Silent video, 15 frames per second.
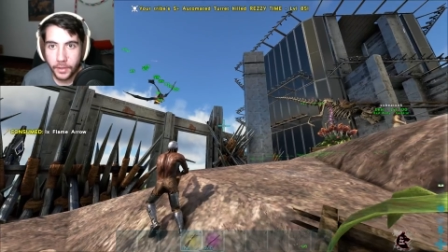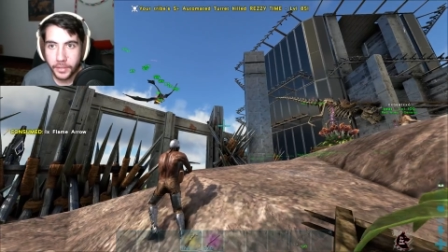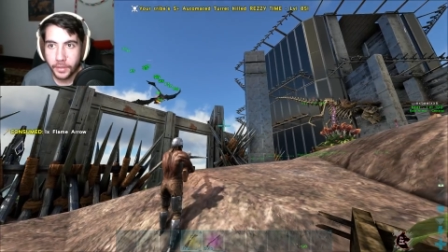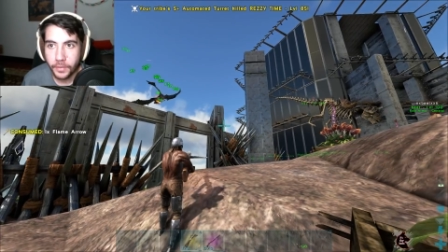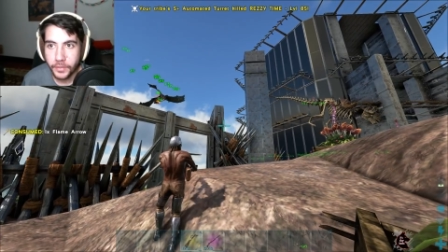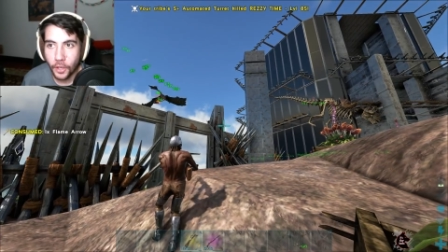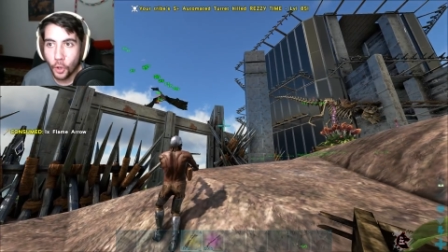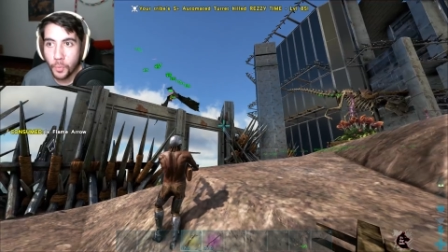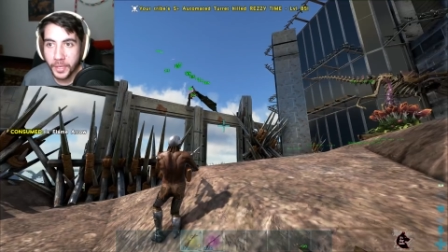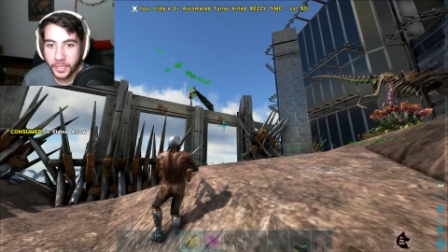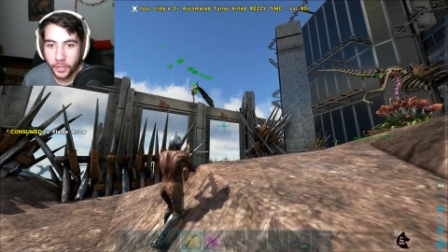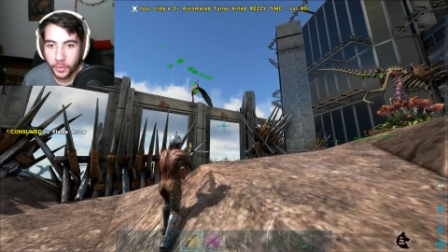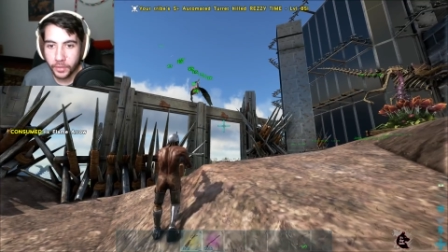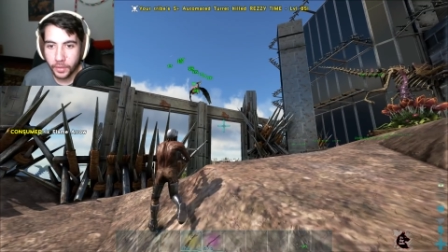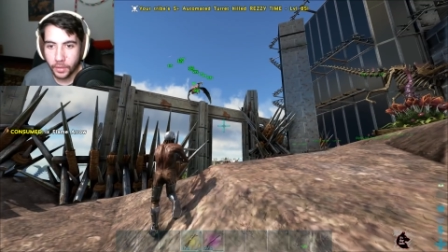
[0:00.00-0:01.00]
he goes. Oh, we
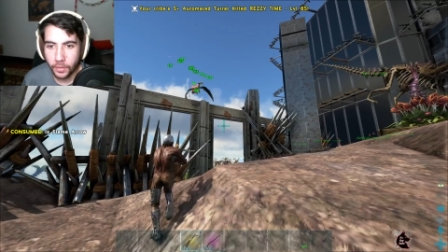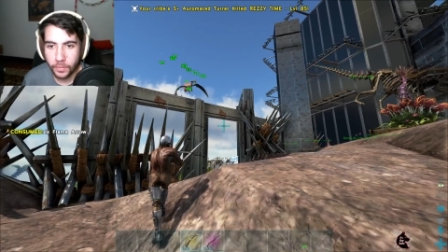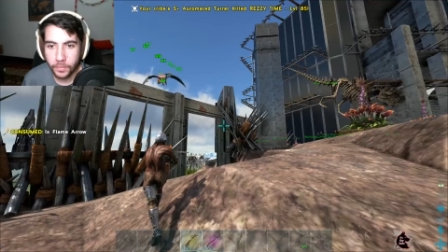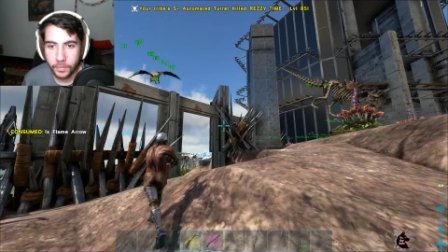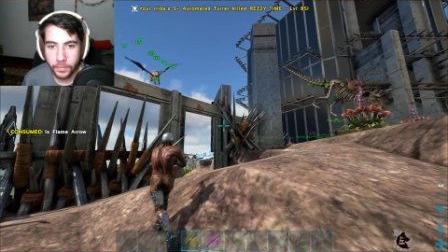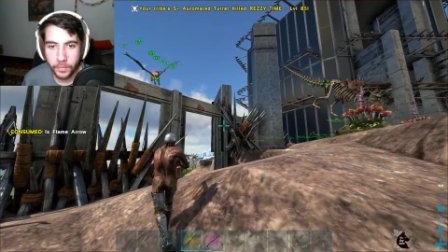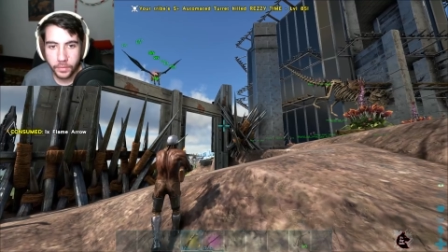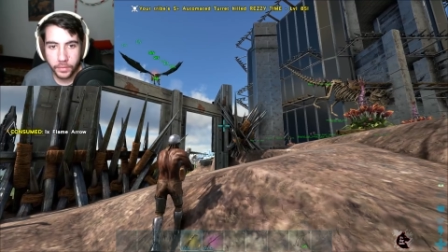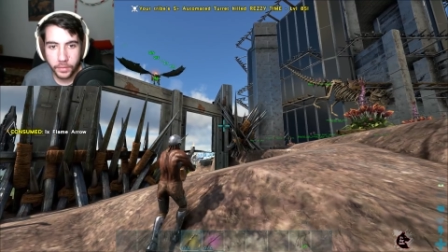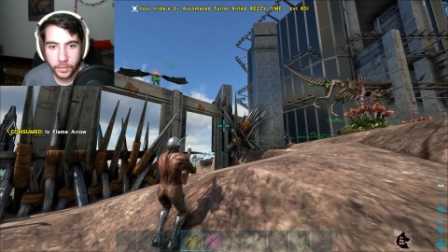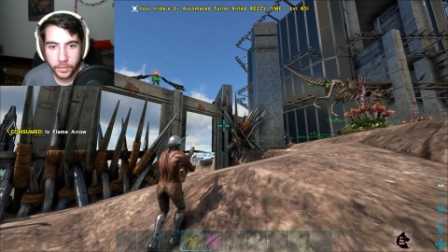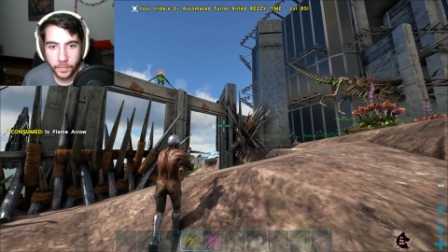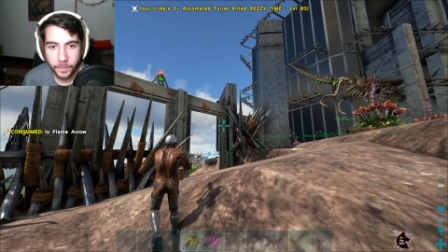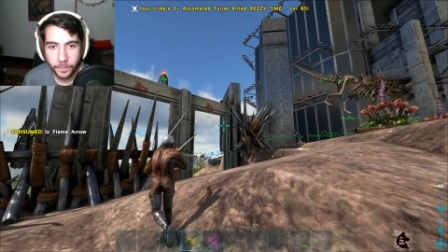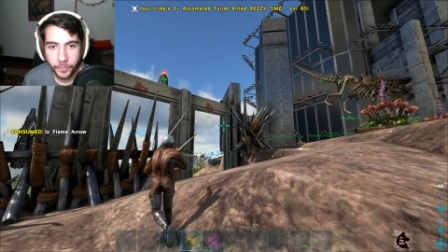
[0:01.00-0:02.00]
killed it. Oh,
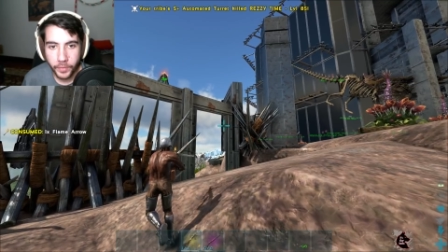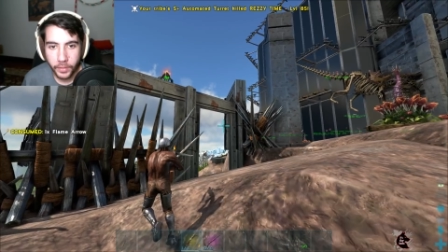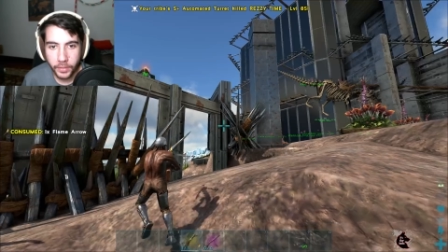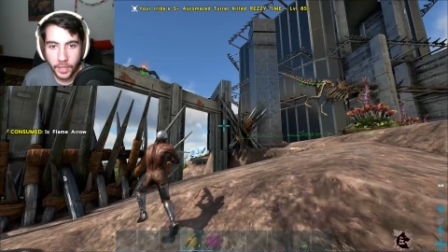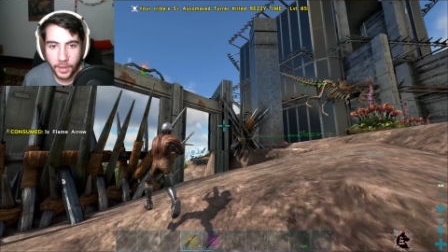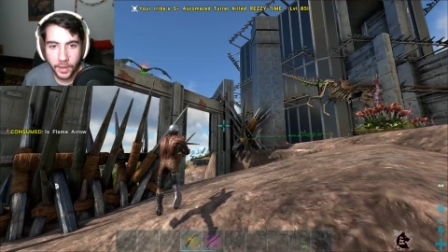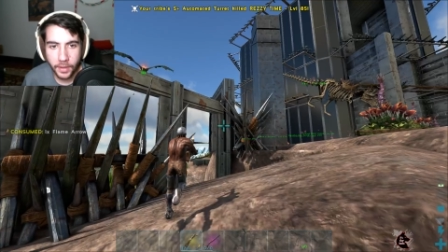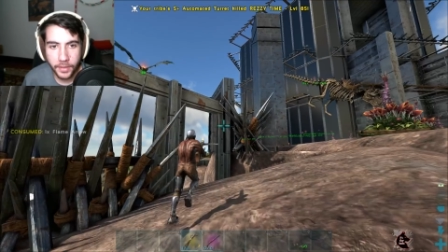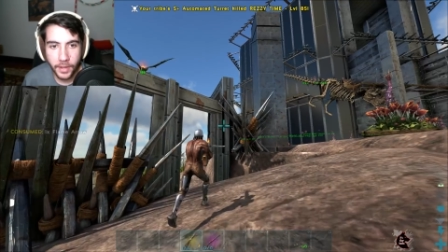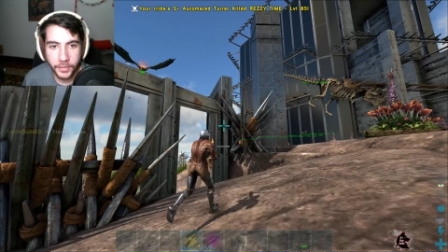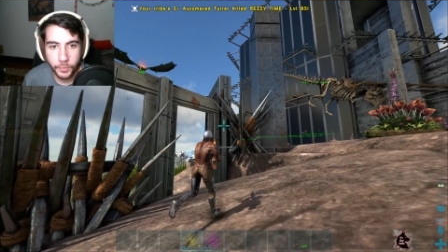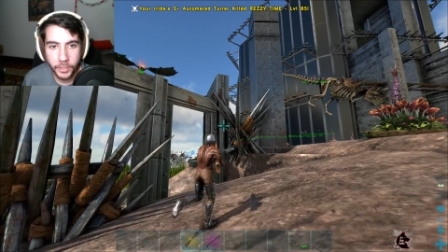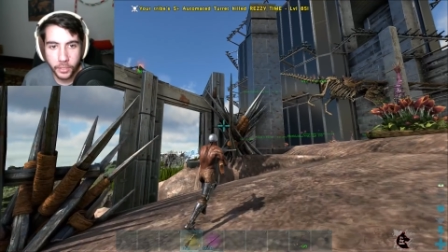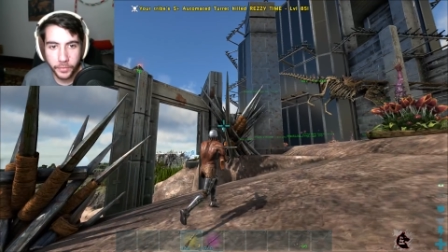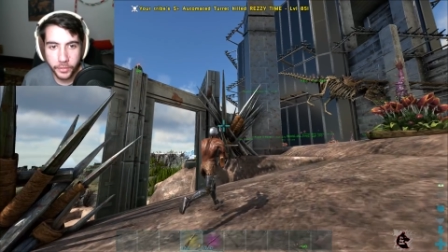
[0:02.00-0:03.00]
Guys, guys
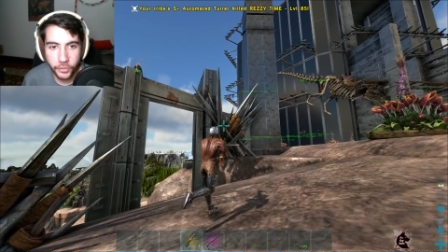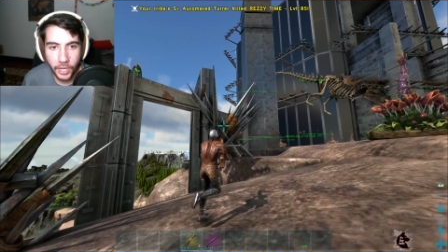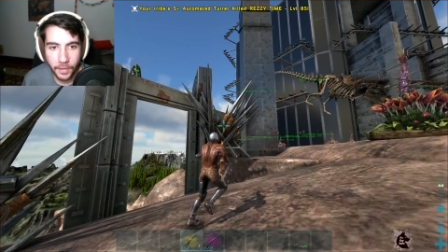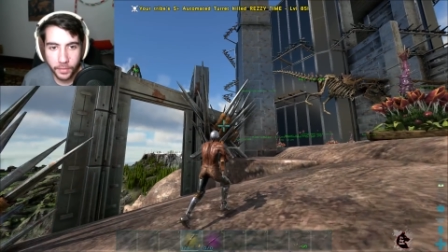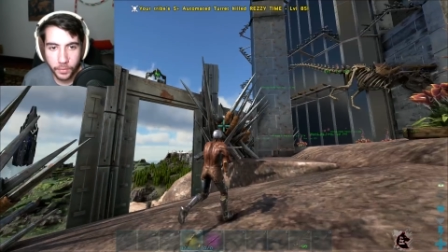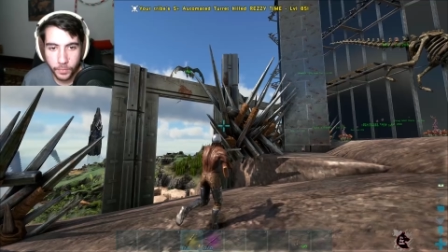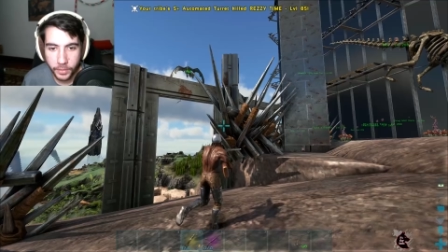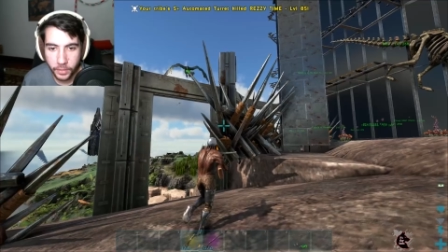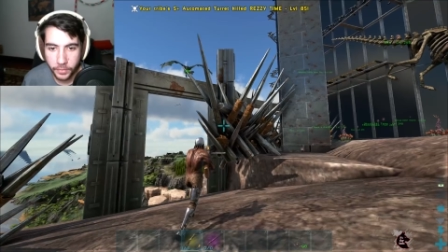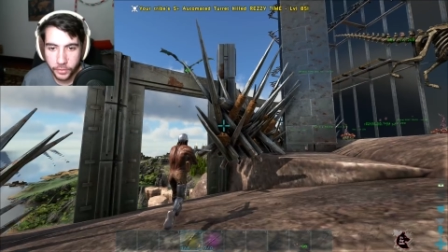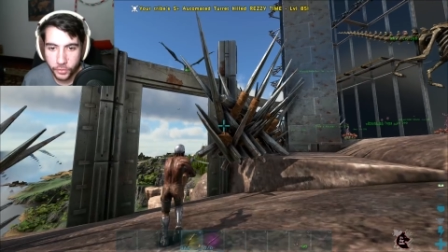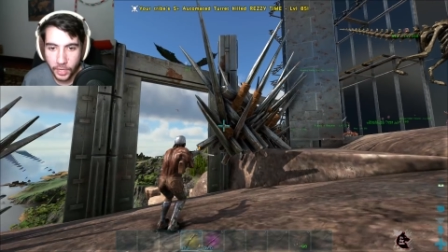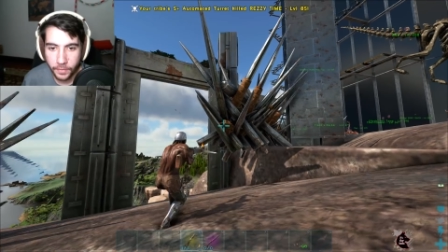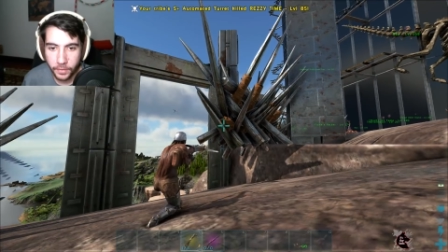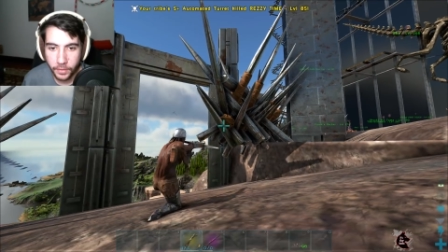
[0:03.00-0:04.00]
we killed the driver. We killed the
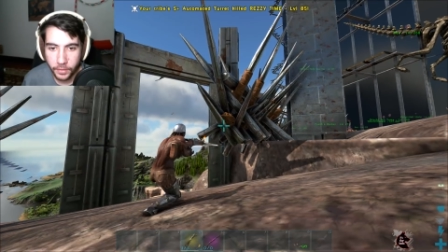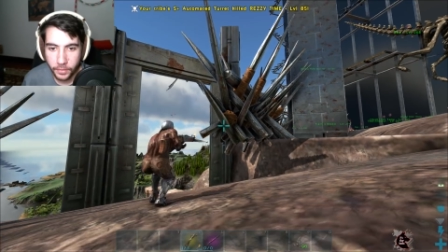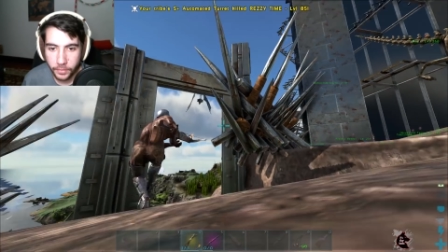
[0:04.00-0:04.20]
driver.